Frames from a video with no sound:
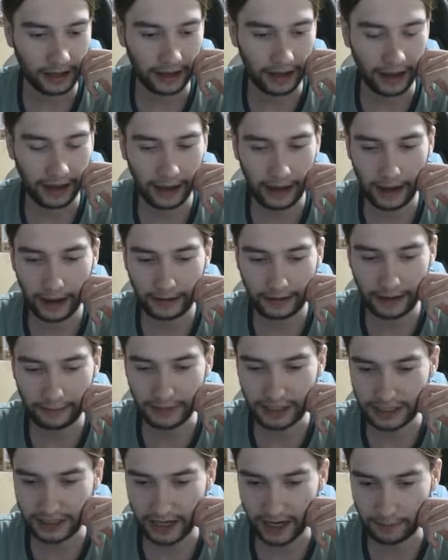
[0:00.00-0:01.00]
And let me
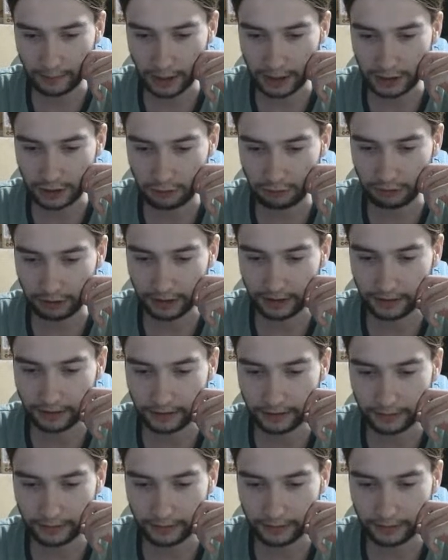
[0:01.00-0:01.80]
share my screen.